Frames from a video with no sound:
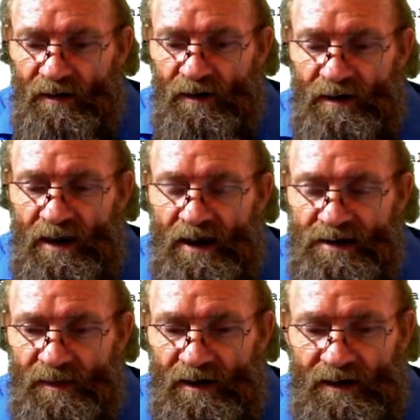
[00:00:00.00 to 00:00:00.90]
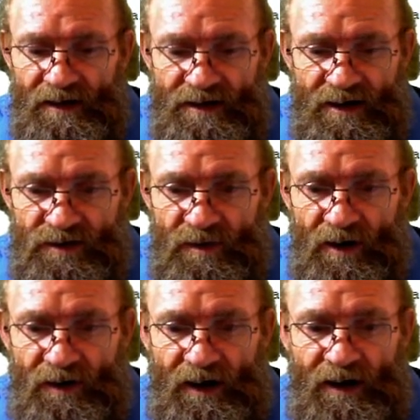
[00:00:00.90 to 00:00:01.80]
in the XML list as we
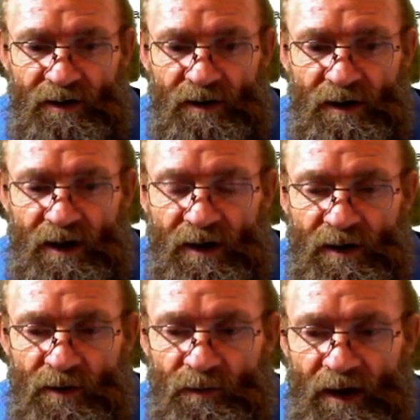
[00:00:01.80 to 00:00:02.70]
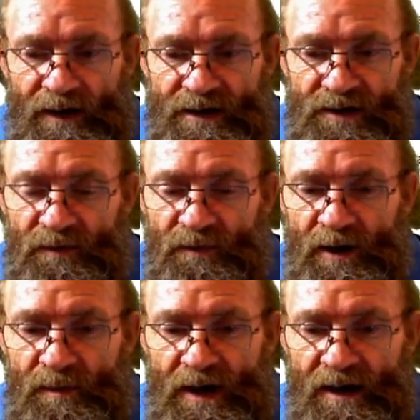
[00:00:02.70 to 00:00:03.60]
go down the file. It's not very
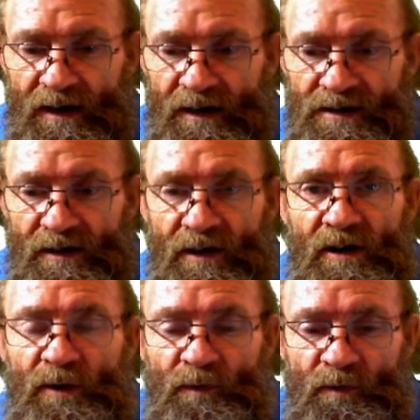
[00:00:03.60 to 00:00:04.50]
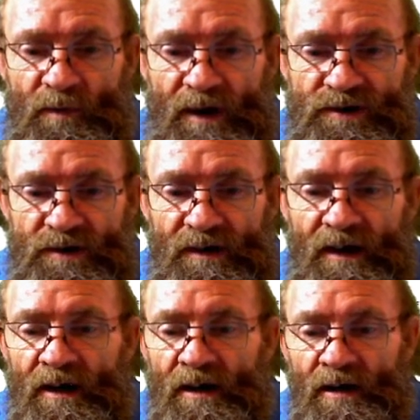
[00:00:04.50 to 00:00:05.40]
big, it's not a lot of information,
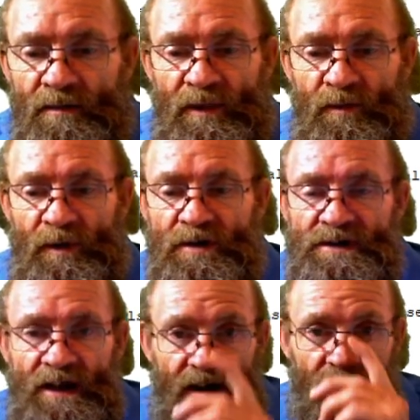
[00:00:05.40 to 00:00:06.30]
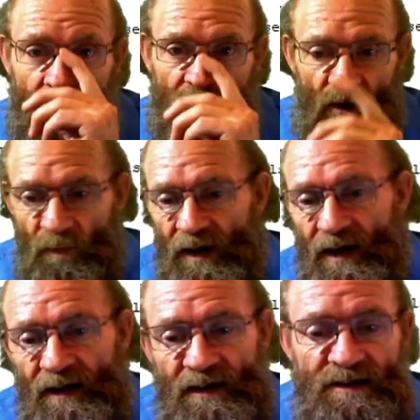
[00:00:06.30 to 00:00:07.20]
but when you start doing
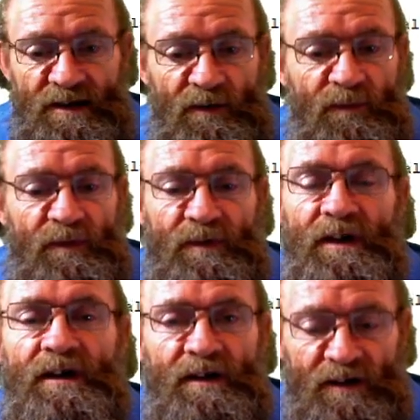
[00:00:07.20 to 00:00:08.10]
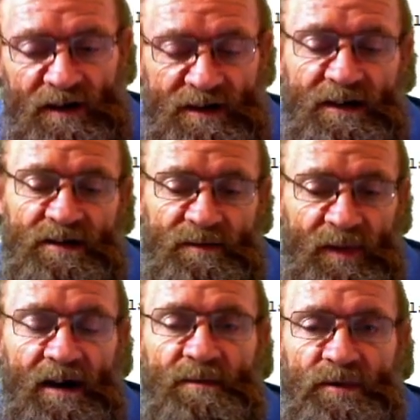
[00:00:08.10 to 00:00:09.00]
complicated stuff, then this list
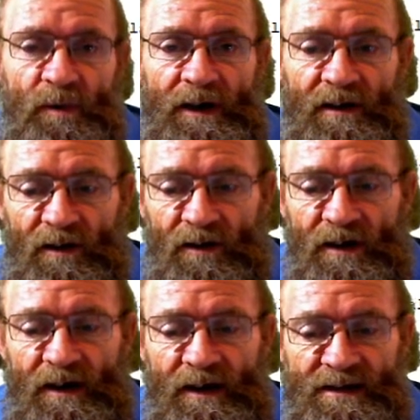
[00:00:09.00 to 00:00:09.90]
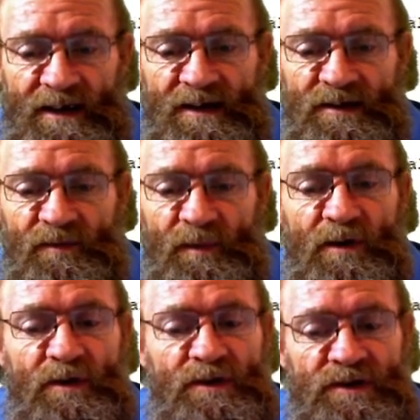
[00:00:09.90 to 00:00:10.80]
becomes quite long and extensive,
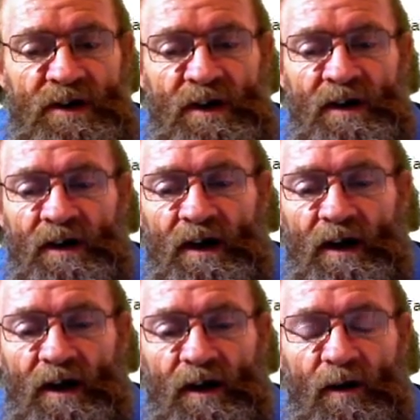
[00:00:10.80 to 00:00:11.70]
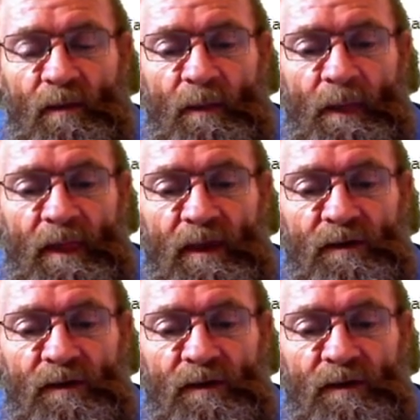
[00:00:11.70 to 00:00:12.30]
because the